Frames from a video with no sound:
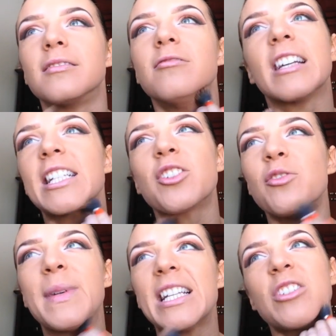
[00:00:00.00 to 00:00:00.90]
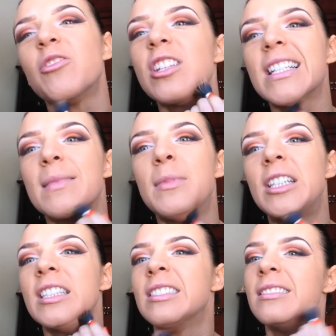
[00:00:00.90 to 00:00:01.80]
Rachel, make sure you
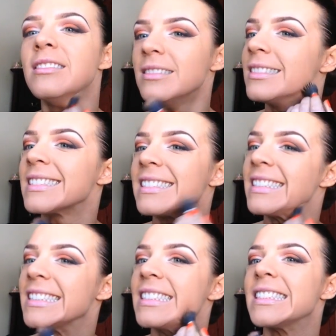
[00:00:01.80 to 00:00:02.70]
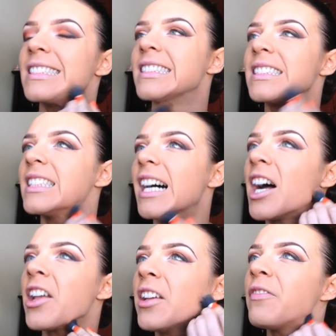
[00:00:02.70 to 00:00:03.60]
smile. I
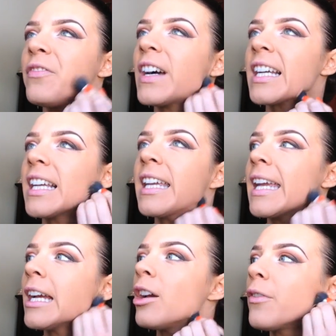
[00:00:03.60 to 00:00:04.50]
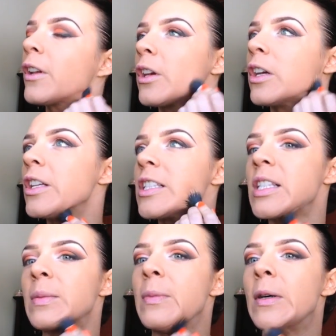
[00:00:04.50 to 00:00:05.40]
don't fucking care if it hurts.
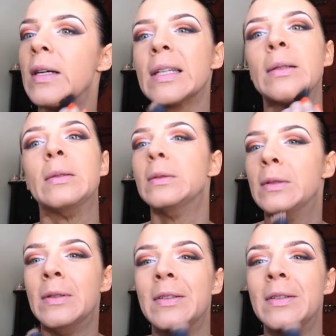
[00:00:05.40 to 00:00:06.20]
Smile.